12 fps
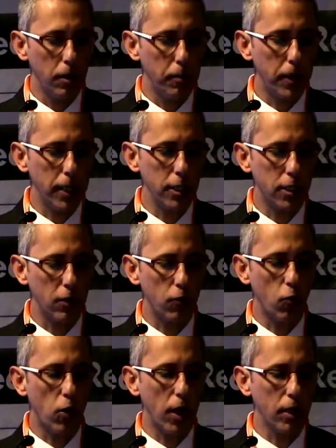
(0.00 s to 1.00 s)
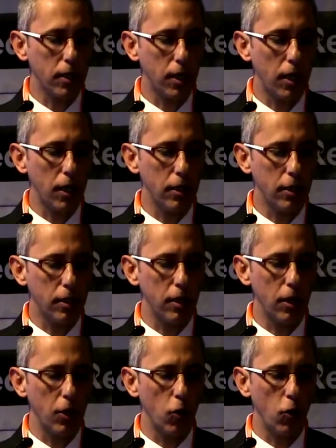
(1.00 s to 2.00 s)
Baltimore declared that
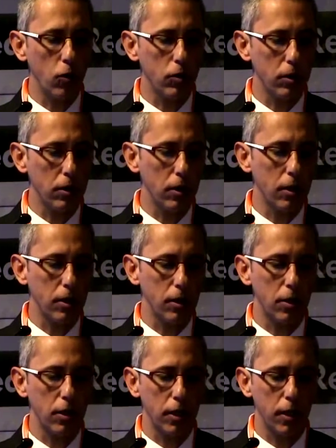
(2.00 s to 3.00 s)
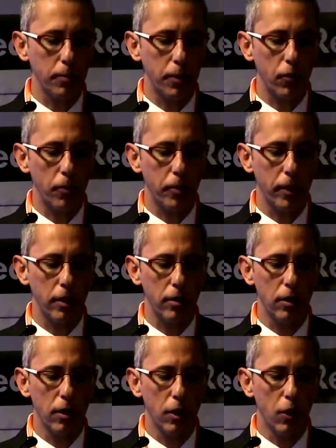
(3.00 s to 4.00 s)
nearly all tear can be repaired
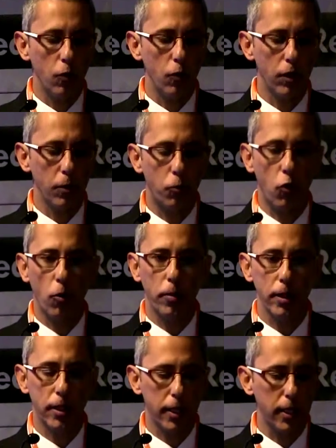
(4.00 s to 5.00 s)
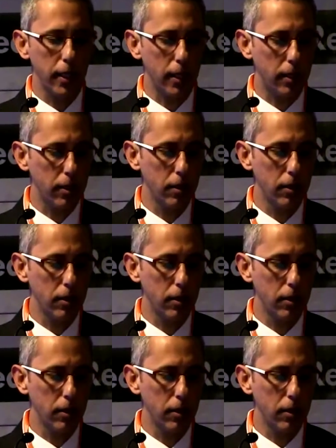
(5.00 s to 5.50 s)
with a proper technique.